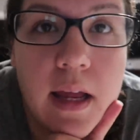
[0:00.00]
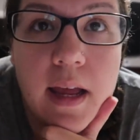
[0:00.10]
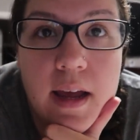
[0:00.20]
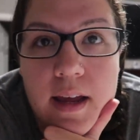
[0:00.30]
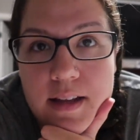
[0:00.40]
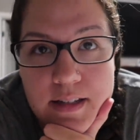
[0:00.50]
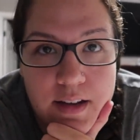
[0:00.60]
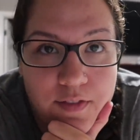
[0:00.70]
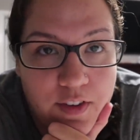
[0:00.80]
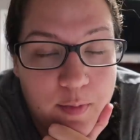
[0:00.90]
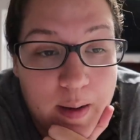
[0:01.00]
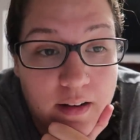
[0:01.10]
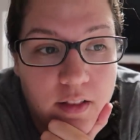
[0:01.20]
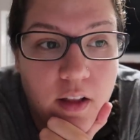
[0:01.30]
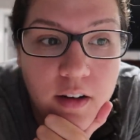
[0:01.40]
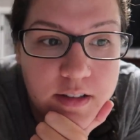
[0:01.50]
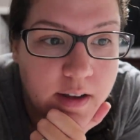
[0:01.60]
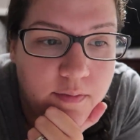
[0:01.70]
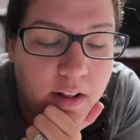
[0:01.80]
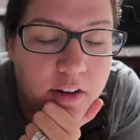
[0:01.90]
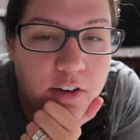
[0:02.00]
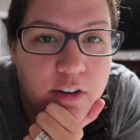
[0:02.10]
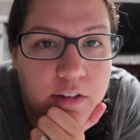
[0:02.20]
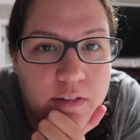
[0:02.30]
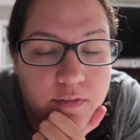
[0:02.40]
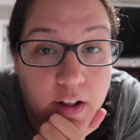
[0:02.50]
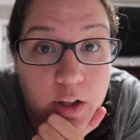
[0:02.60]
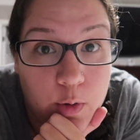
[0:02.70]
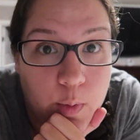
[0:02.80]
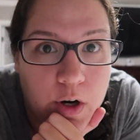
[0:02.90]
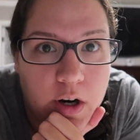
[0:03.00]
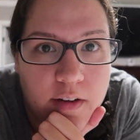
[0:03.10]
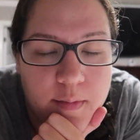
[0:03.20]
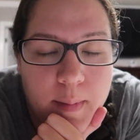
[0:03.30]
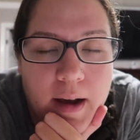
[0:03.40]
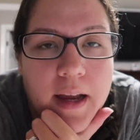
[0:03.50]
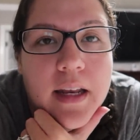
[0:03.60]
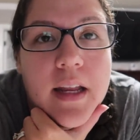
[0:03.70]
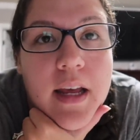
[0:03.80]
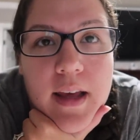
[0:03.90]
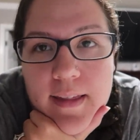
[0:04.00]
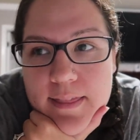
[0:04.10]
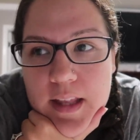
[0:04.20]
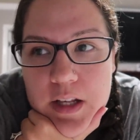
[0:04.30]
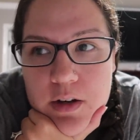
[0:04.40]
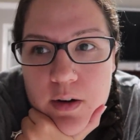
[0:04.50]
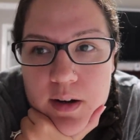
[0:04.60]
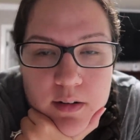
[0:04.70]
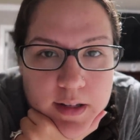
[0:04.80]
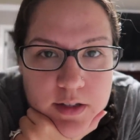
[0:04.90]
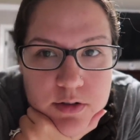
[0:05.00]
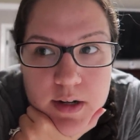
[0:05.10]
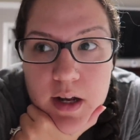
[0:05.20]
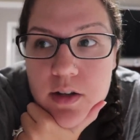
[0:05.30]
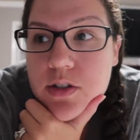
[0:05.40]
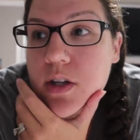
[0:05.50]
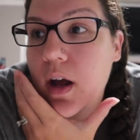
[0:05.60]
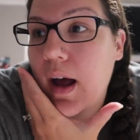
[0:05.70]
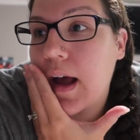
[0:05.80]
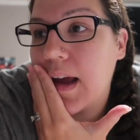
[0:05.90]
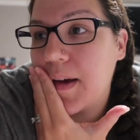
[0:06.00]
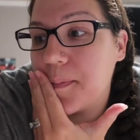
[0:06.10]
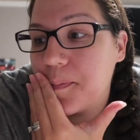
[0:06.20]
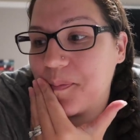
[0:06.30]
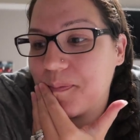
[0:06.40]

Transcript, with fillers: And if you've been a longtime follower of mine, then you know I don't like triage. I